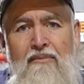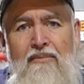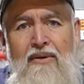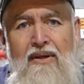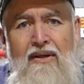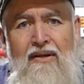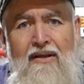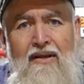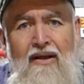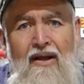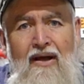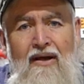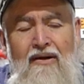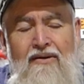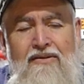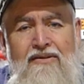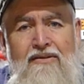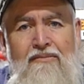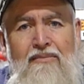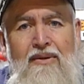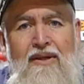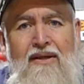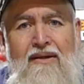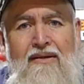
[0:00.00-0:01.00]
bit and close
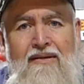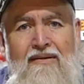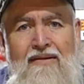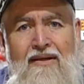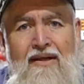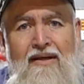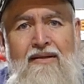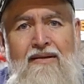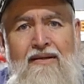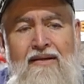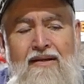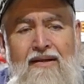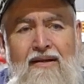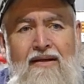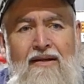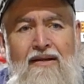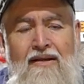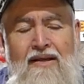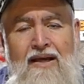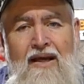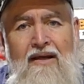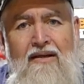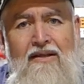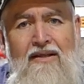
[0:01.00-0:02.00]
a bit, and
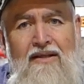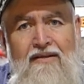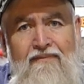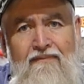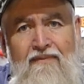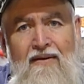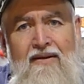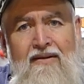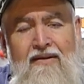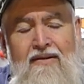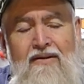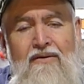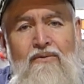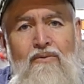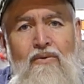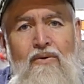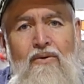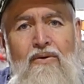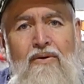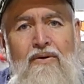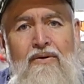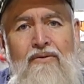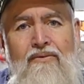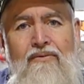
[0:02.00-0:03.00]
just feather the
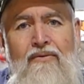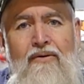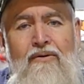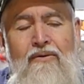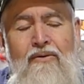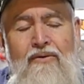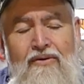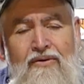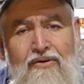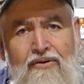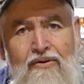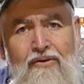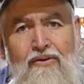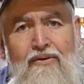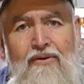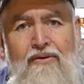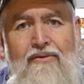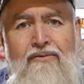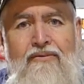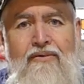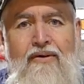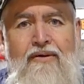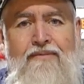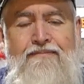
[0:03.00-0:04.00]
water through or the
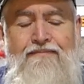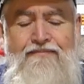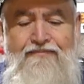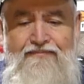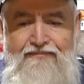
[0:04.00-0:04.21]
coolant through.